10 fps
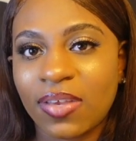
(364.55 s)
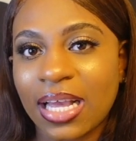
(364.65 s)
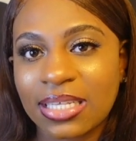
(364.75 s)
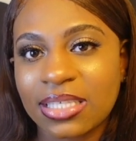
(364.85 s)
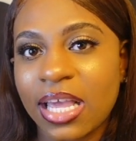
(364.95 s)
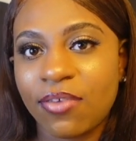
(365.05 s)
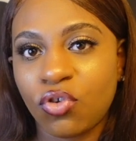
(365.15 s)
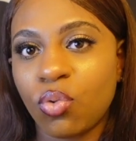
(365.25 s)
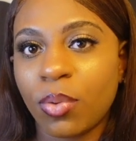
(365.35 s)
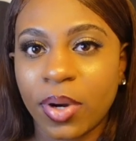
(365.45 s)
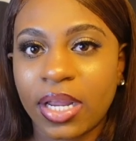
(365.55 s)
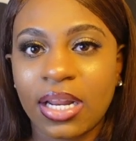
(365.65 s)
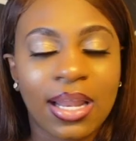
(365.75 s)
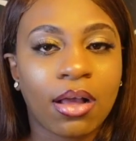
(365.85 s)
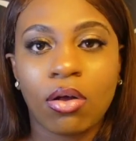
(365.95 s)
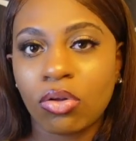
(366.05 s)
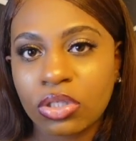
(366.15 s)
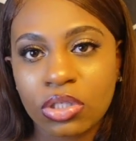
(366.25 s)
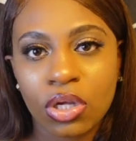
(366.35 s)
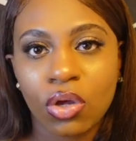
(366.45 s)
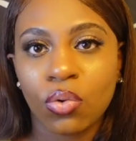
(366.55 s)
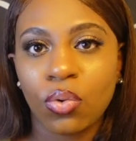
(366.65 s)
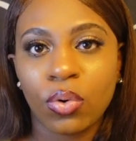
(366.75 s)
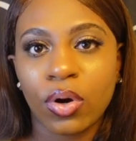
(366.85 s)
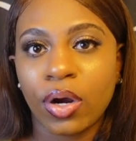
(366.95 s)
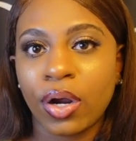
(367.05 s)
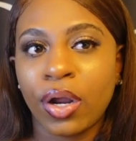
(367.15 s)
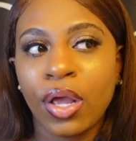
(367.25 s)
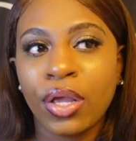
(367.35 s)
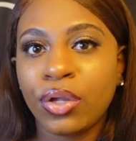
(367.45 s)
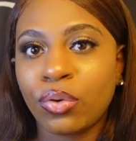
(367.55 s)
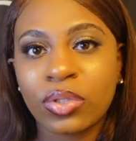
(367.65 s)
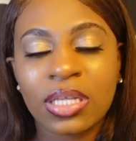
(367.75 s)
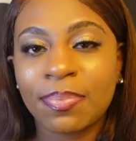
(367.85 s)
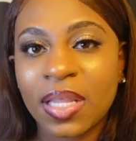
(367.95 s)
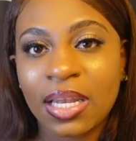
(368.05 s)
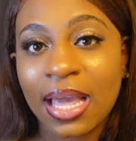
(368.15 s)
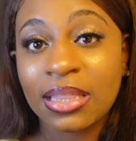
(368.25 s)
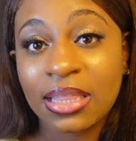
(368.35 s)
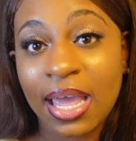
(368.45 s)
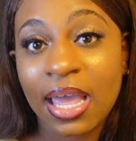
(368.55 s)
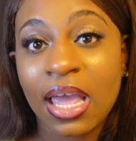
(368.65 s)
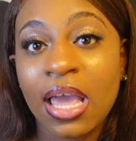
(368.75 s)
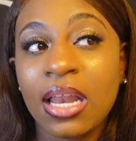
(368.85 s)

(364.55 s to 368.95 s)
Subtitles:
like I said, if you were working in like an Ulta or something like that.